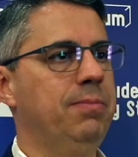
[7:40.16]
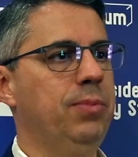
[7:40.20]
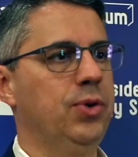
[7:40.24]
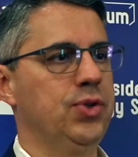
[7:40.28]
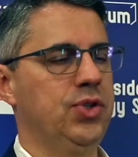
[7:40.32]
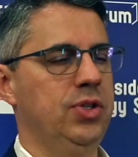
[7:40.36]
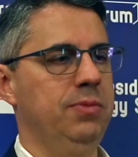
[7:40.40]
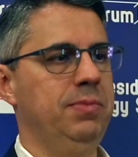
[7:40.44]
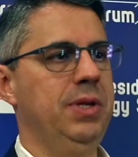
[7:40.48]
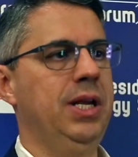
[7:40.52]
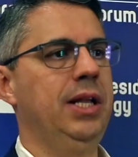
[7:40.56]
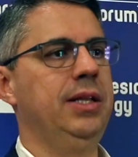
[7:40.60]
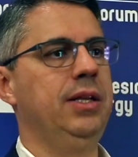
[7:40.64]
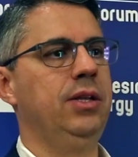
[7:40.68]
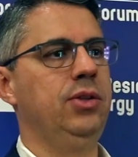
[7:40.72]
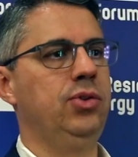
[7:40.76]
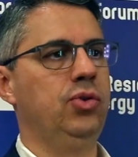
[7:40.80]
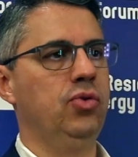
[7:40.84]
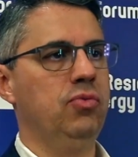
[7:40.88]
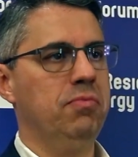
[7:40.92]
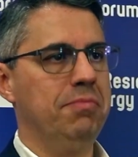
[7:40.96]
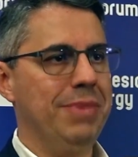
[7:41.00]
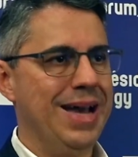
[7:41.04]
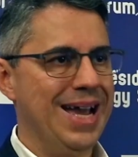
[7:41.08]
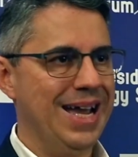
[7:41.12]
the possibility
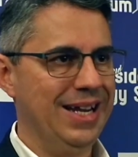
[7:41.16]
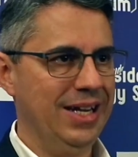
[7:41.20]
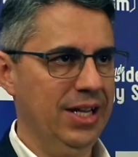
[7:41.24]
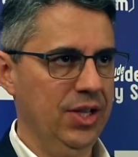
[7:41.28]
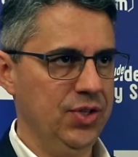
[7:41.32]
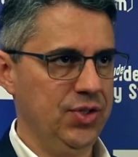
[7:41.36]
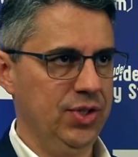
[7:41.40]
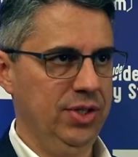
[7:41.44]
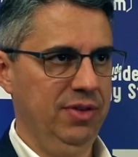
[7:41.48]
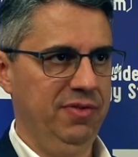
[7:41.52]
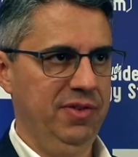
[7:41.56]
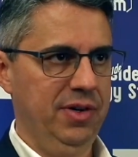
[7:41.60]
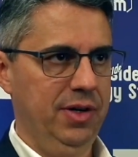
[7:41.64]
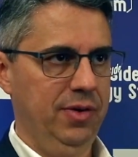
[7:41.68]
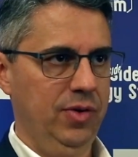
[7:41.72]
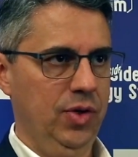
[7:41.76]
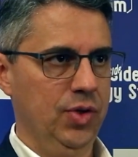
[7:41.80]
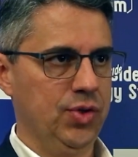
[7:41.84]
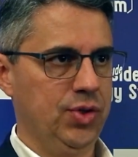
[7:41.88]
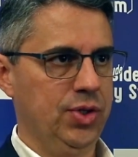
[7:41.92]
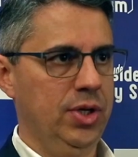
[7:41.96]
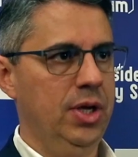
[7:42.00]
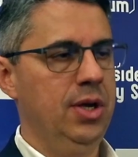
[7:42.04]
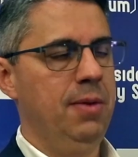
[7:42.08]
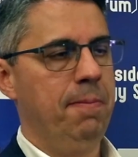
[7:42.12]
to manage the
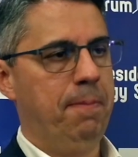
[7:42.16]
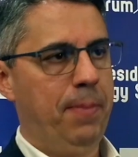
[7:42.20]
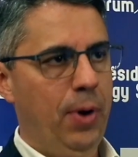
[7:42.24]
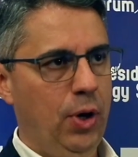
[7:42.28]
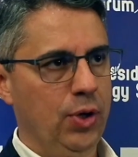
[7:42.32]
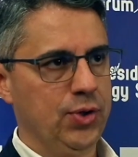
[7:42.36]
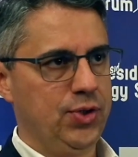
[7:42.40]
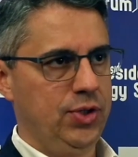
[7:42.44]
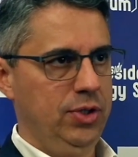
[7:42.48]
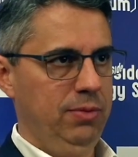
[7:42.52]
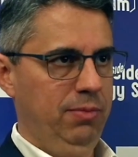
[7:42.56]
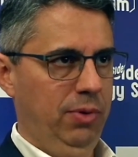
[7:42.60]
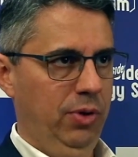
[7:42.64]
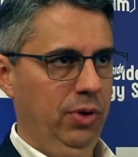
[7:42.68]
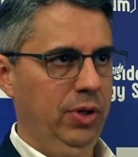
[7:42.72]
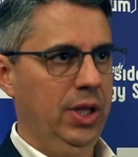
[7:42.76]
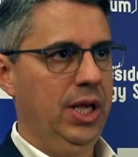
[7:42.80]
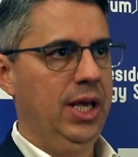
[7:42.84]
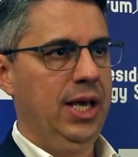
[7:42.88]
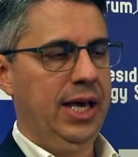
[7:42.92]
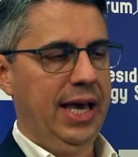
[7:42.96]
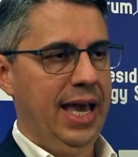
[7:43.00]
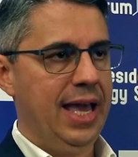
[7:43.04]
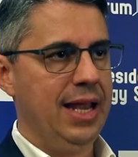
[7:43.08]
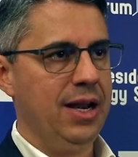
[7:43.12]
various possible
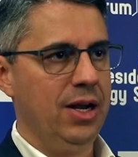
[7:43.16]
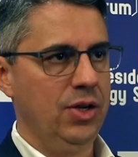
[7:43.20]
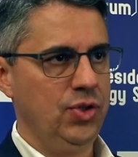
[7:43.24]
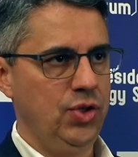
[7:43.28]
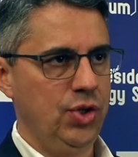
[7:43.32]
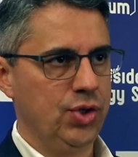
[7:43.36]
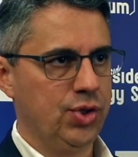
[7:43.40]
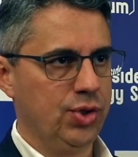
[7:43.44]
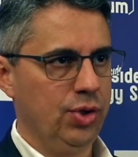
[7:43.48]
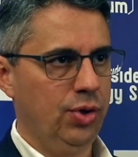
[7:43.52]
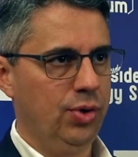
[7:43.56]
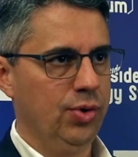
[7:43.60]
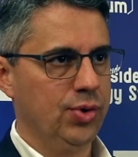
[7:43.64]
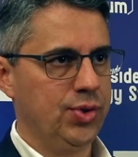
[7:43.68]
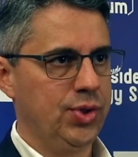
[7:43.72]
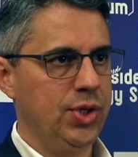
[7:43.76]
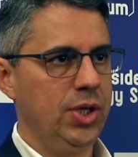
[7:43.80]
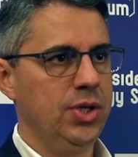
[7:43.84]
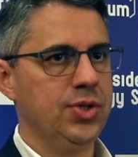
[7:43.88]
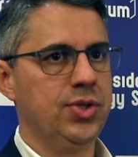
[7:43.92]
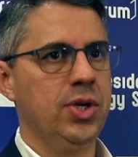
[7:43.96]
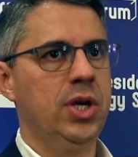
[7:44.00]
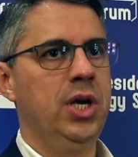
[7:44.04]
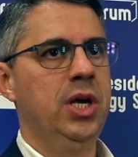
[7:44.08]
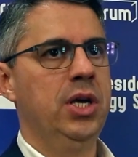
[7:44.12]
energy
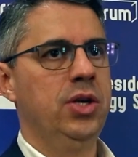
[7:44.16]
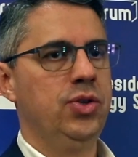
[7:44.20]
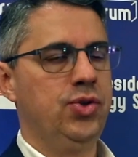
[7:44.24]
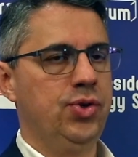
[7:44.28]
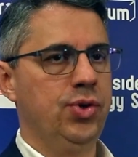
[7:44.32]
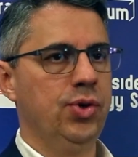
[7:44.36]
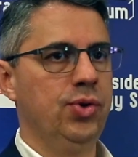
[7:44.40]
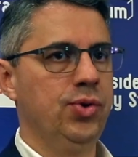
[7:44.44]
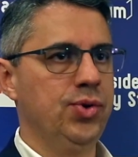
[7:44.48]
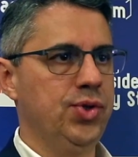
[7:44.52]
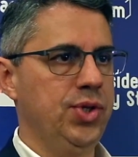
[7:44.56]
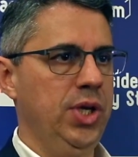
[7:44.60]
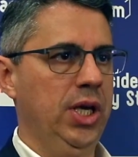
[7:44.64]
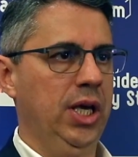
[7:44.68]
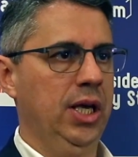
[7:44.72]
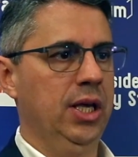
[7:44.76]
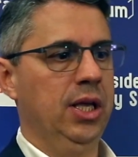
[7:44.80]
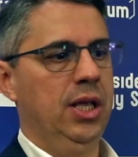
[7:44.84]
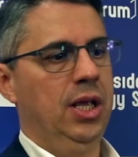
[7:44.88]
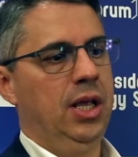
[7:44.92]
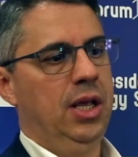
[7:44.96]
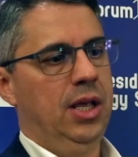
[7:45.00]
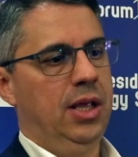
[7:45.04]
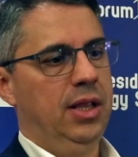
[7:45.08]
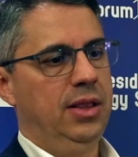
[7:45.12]
sources,
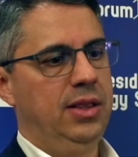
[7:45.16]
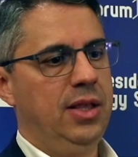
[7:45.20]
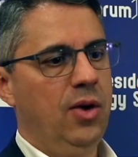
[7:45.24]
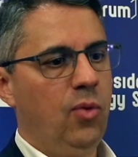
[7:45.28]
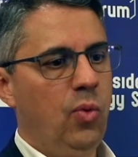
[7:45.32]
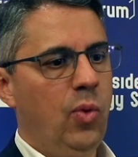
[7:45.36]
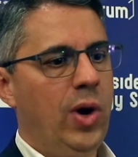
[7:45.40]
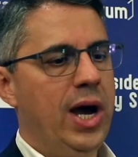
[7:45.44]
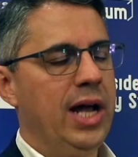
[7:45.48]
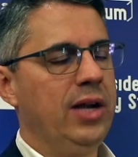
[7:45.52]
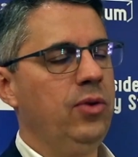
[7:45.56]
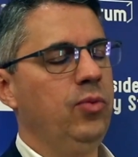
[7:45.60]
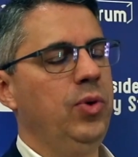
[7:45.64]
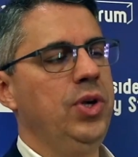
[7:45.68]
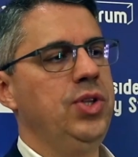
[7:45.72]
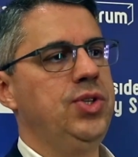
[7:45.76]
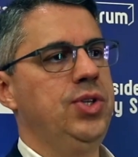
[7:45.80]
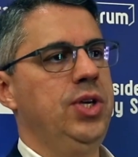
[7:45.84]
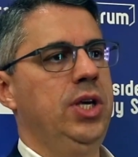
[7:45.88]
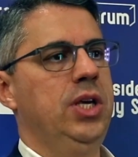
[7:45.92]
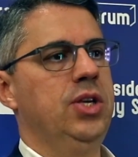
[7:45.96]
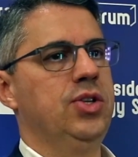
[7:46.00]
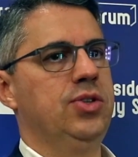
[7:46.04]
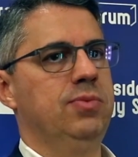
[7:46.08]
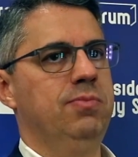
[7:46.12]
choosing the one
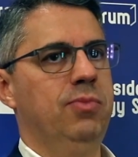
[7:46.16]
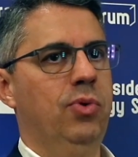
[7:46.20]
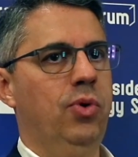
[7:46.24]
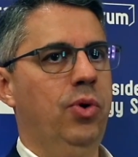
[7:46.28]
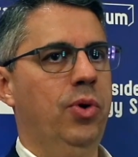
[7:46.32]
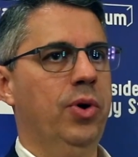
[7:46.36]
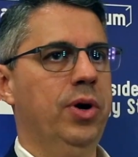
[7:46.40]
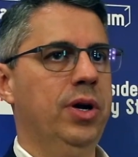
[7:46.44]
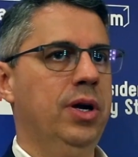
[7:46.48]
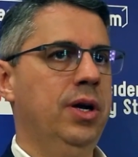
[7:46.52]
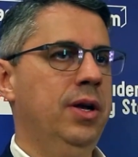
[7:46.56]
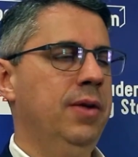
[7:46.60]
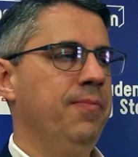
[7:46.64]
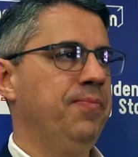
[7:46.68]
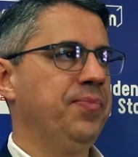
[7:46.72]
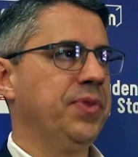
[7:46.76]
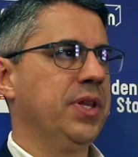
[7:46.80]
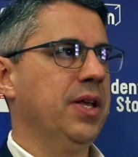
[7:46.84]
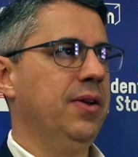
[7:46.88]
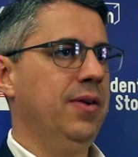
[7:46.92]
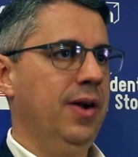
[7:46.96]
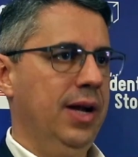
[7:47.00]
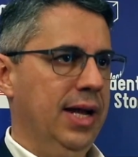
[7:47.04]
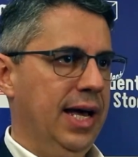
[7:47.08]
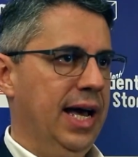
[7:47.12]
which is more
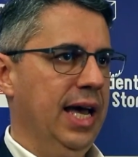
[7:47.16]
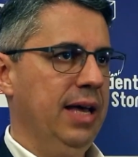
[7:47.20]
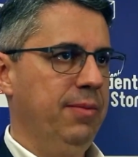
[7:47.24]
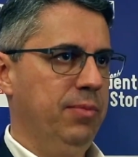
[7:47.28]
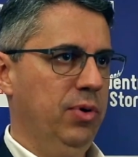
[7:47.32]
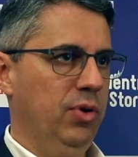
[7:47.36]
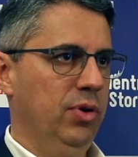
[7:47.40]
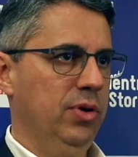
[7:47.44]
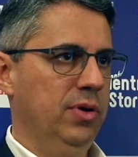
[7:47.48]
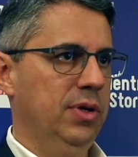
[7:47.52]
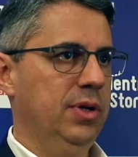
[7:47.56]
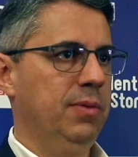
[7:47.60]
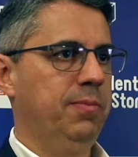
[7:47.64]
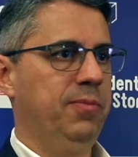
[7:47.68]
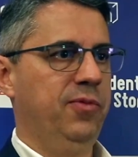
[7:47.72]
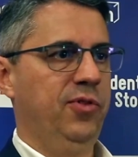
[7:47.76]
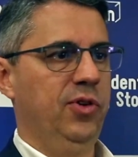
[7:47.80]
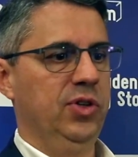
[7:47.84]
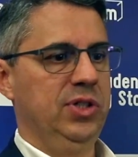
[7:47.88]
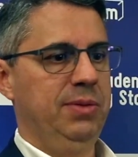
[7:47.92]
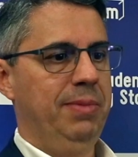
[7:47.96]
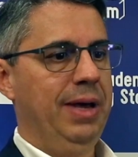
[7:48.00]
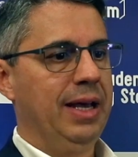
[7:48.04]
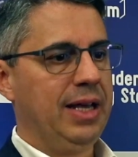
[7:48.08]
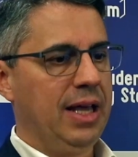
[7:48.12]
reliable
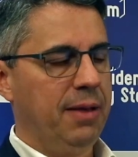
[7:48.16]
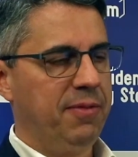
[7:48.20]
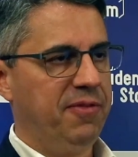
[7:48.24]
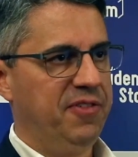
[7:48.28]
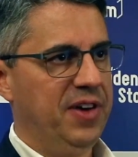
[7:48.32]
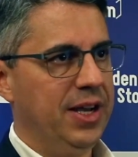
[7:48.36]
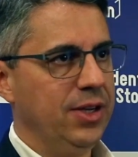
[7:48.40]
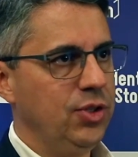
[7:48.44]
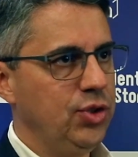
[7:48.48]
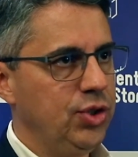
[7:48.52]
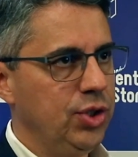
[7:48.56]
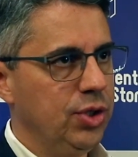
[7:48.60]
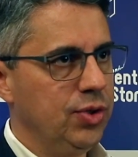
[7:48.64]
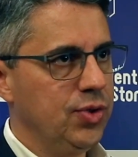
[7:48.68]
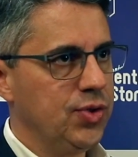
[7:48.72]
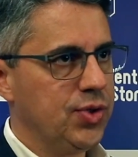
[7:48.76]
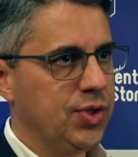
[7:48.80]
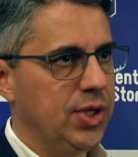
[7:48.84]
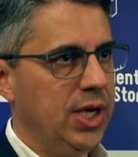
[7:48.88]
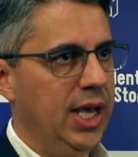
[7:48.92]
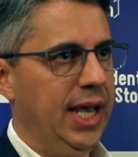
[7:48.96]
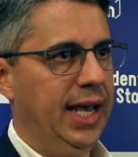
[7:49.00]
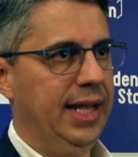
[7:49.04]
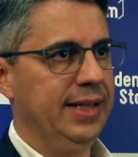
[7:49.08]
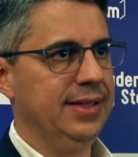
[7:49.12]
for the backup
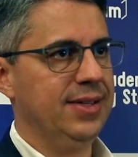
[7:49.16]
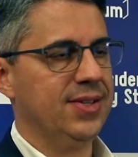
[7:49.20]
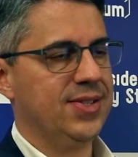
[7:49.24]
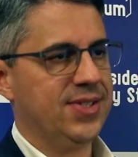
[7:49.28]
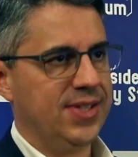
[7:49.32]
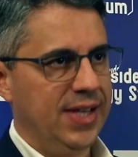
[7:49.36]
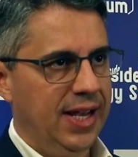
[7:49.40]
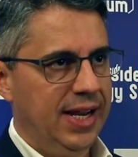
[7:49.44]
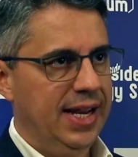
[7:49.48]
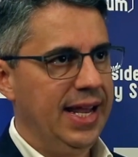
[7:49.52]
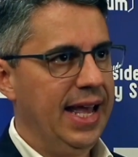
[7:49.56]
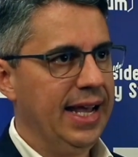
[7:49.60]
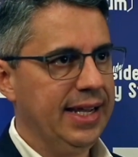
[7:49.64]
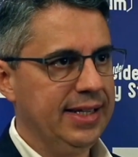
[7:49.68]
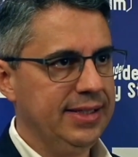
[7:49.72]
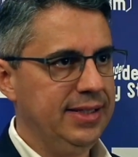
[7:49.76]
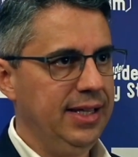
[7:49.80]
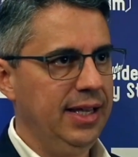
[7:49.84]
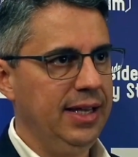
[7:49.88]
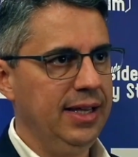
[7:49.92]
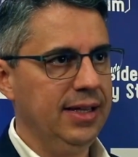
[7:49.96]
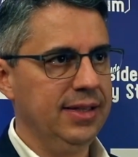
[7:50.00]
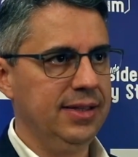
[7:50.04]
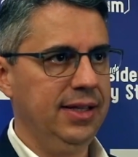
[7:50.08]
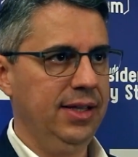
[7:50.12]
functions and
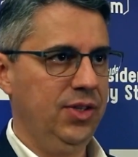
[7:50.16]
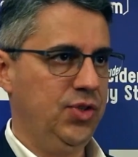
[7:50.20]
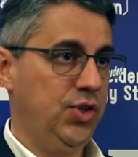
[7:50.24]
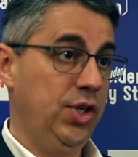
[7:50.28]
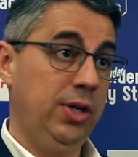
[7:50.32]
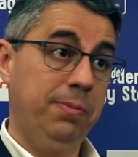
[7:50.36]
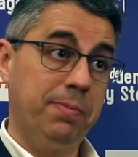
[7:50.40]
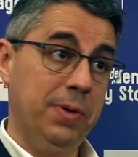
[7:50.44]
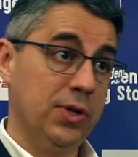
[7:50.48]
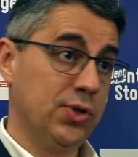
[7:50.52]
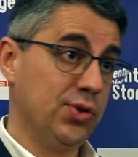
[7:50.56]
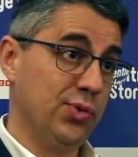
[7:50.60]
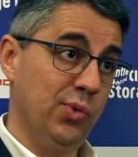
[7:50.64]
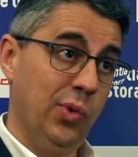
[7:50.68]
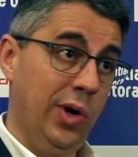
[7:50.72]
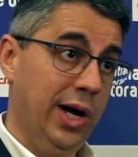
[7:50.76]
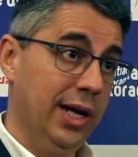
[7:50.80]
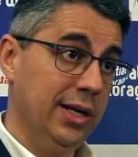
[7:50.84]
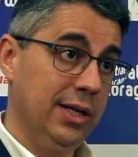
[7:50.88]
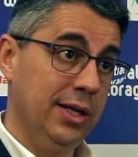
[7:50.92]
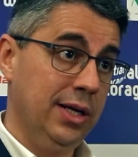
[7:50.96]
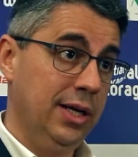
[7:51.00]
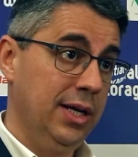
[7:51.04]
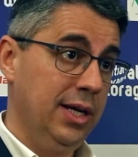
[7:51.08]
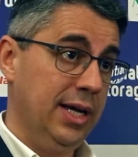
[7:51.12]
selecting the cheapest
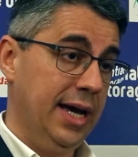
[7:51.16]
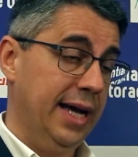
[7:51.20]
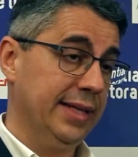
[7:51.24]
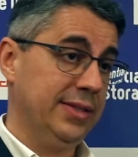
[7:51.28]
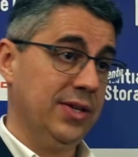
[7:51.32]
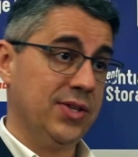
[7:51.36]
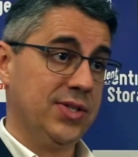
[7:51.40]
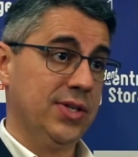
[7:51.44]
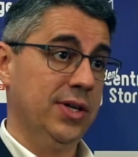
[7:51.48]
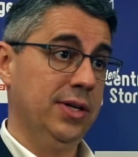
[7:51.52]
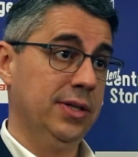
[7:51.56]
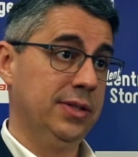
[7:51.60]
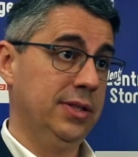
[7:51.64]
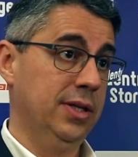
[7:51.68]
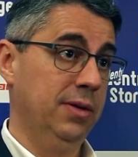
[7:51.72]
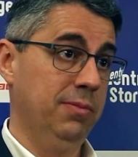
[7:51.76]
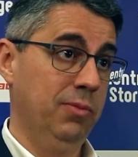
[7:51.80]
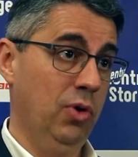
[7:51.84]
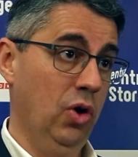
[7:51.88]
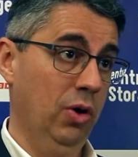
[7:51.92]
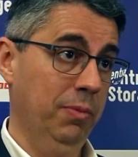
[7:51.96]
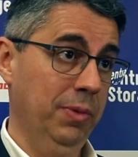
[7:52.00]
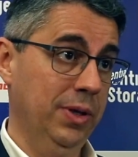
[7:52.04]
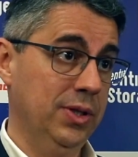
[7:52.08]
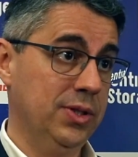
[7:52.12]
one at a certain
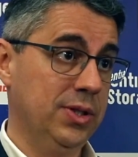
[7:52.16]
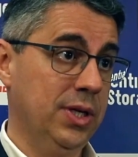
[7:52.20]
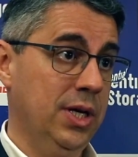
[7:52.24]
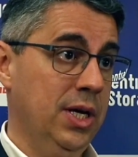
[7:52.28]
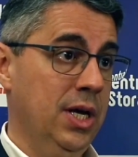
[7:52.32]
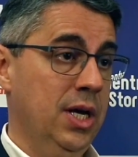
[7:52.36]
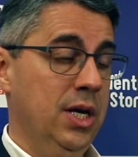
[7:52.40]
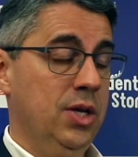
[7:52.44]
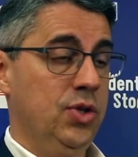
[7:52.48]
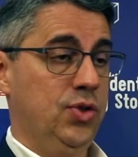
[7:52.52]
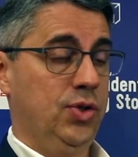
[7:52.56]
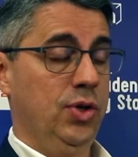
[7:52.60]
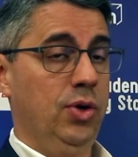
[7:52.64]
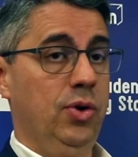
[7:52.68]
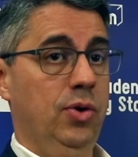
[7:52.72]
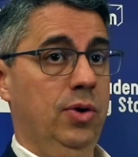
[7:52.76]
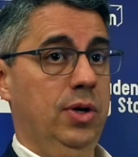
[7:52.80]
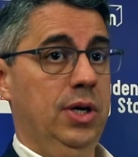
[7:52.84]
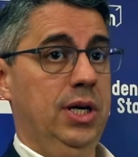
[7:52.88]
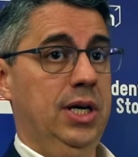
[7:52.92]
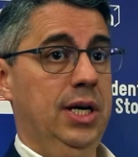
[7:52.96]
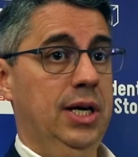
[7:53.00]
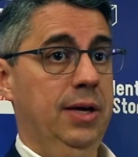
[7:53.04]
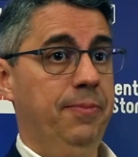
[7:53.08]
moment. So